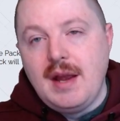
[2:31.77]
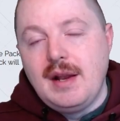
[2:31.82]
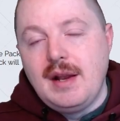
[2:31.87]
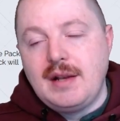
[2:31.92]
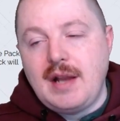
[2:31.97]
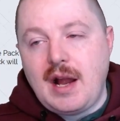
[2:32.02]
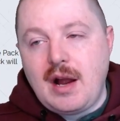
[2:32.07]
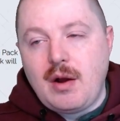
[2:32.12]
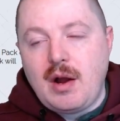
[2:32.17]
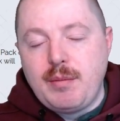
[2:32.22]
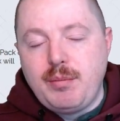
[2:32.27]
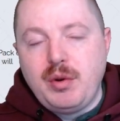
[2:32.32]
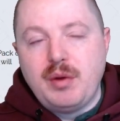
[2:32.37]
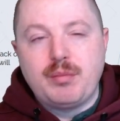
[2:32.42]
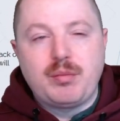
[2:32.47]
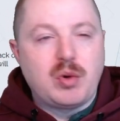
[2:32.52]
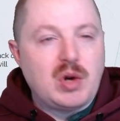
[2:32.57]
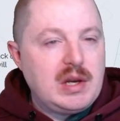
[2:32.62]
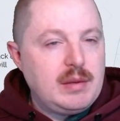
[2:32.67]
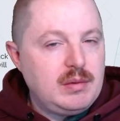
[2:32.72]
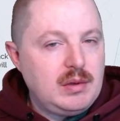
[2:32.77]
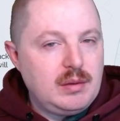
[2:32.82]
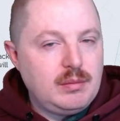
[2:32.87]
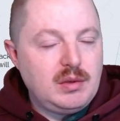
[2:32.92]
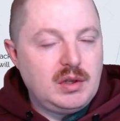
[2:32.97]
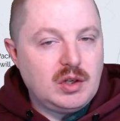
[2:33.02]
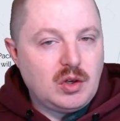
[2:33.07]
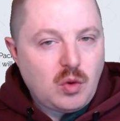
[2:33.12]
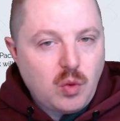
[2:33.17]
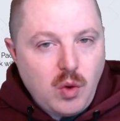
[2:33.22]
Now, I put premium
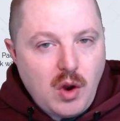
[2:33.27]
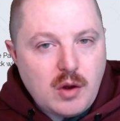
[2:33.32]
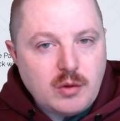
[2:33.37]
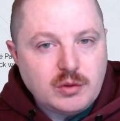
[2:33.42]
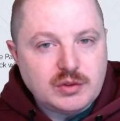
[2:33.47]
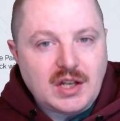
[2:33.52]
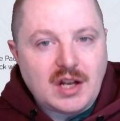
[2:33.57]
in quotes.